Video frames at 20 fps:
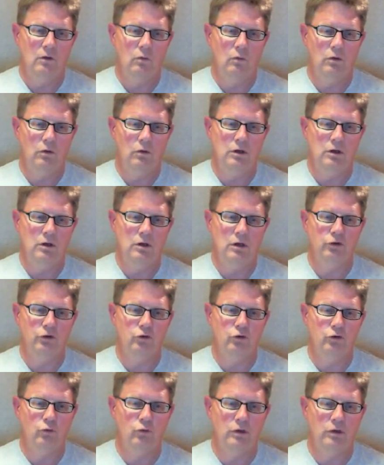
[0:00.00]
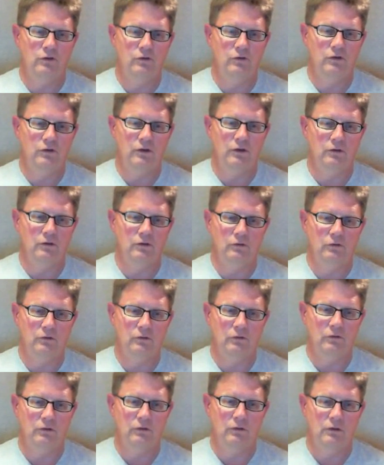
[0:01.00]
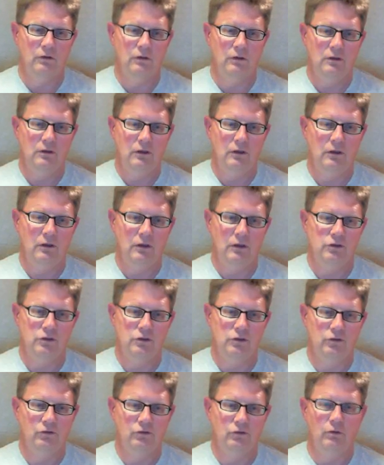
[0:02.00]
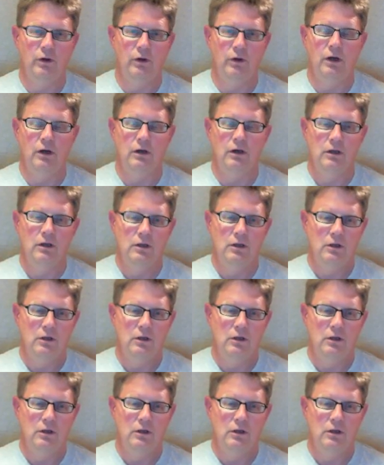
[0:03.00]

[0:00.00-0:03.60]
126 inches squared.